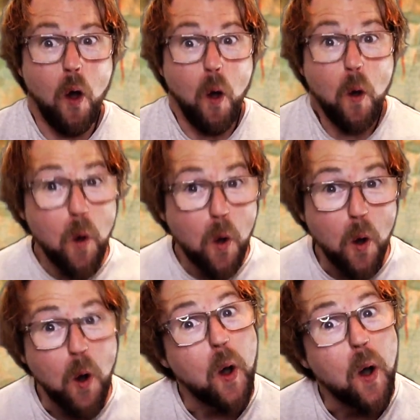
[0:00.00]

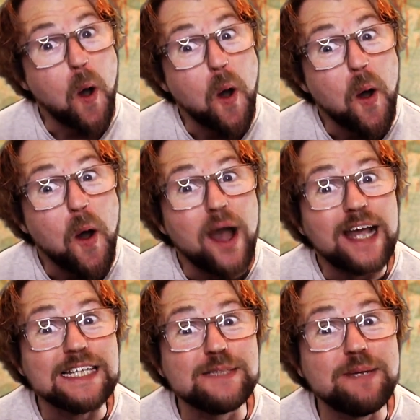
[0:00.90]
Oh,
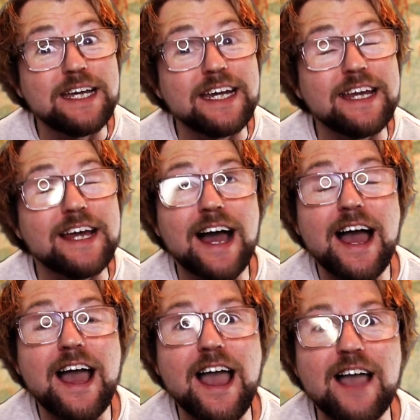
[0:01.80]
it's been
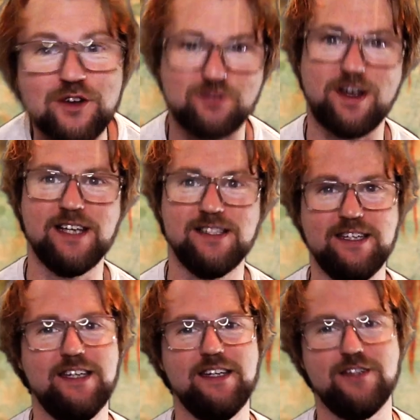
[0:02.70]
a
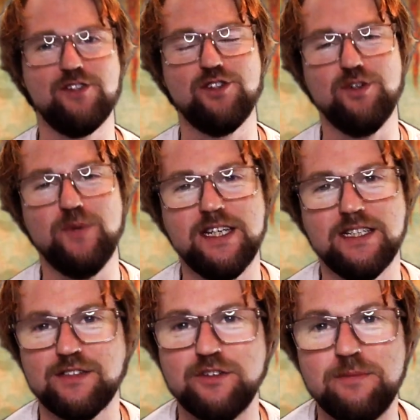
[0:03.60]
crazy 2
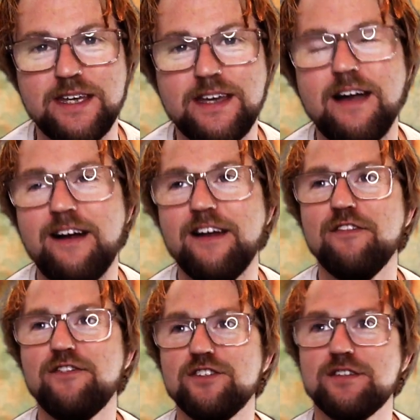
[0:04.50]
weeks for me. I
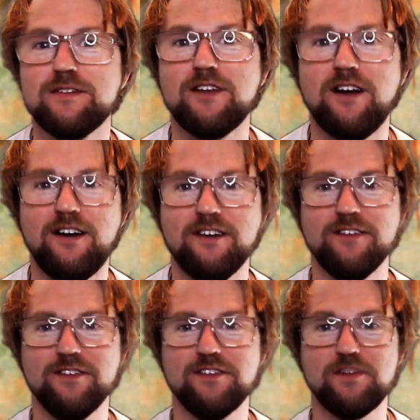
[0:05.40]
have just
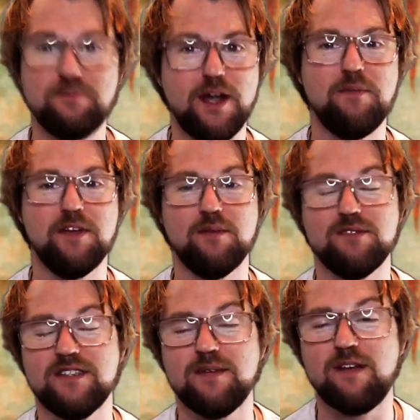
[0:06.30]
gone to Birmingham to
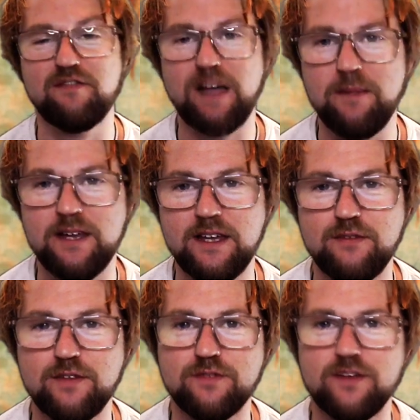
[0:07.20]
see my family
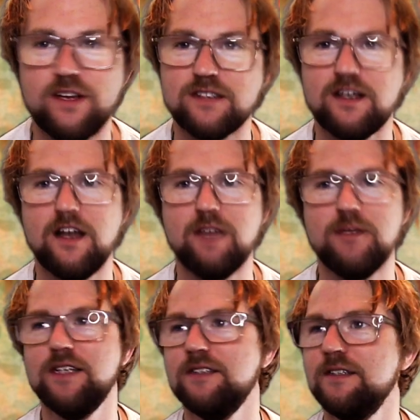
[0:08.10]
for the first time
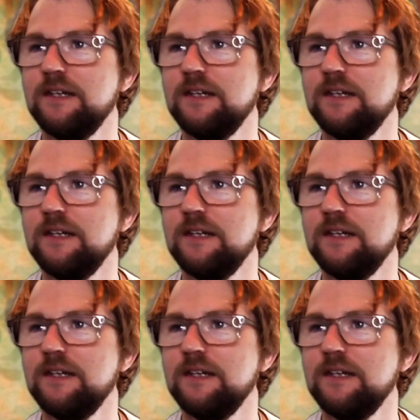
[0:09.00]
in